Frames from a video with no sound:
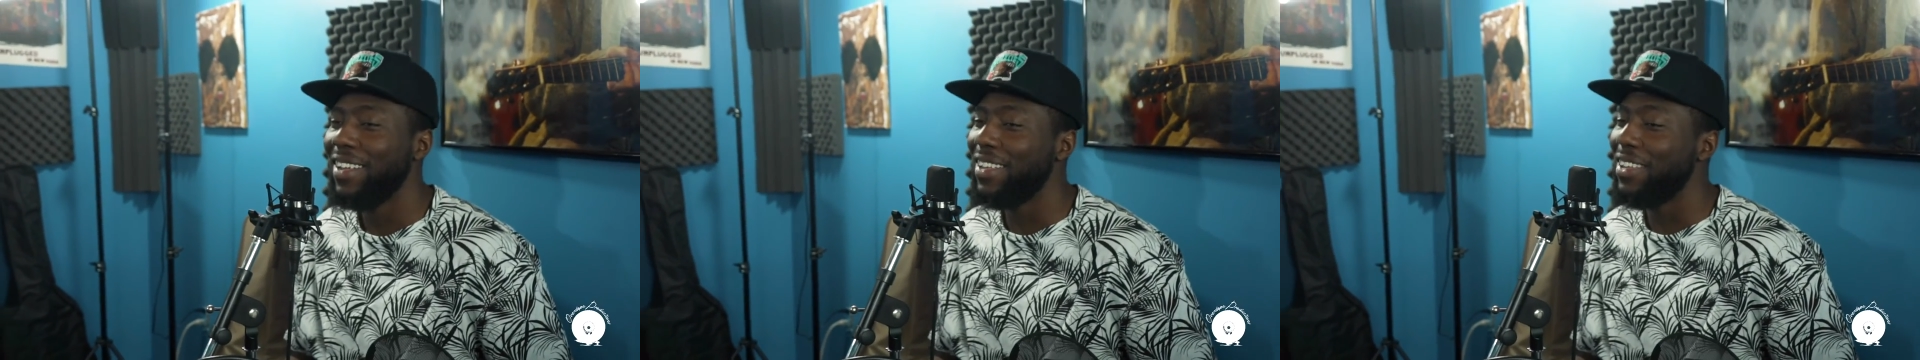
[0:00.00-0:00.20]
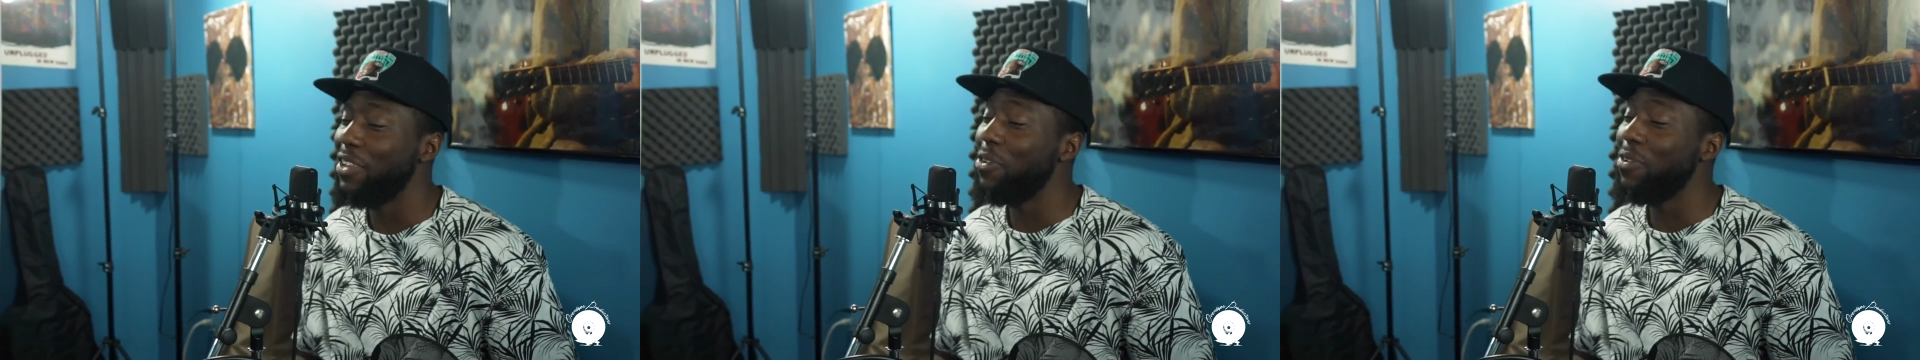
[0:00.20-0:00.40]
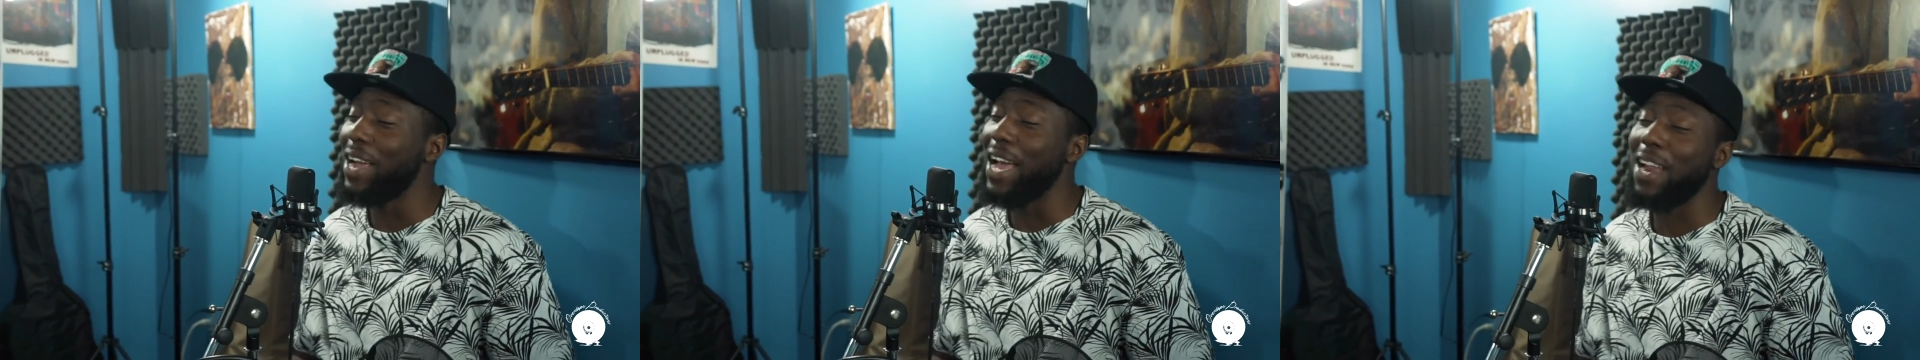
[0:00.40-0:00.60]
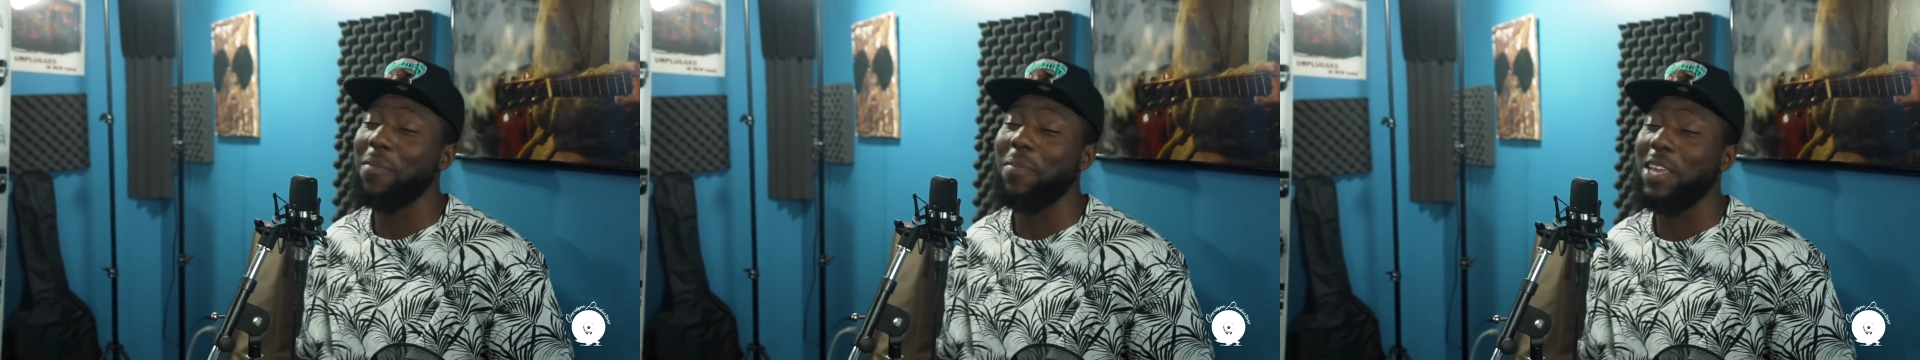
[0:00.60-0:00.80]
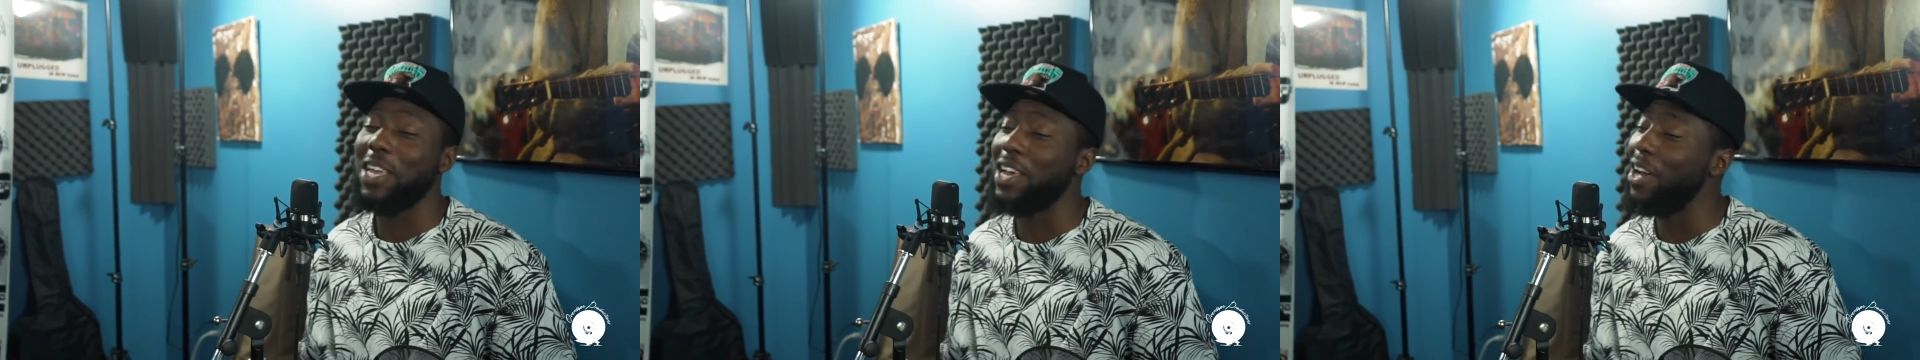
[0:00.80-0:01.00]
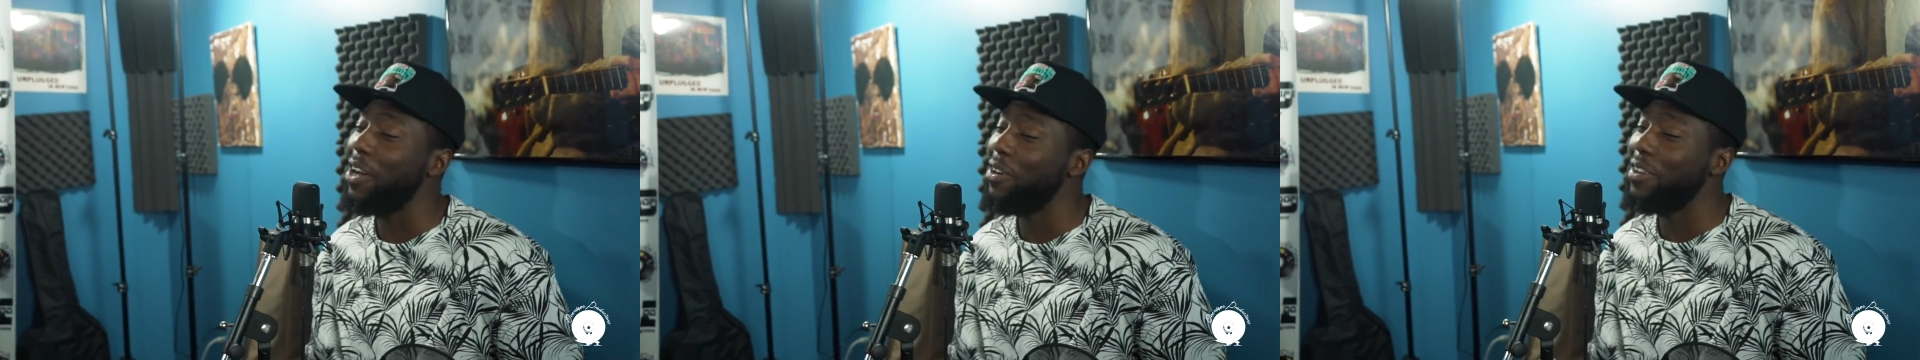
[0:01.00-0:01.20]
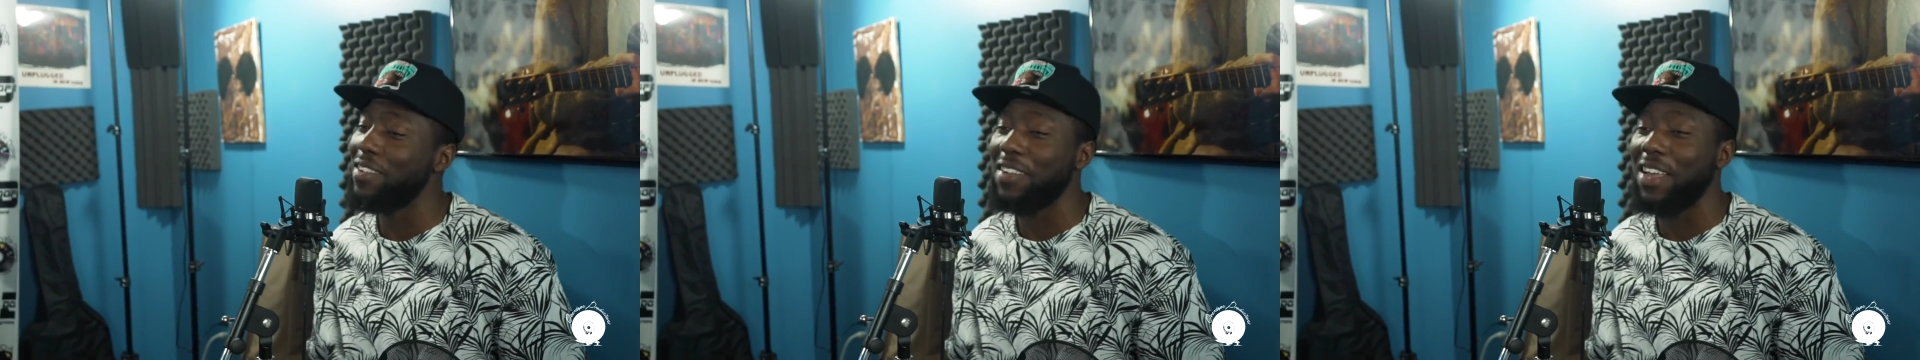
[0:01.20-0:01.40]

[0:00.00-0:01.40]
You gotta be cold as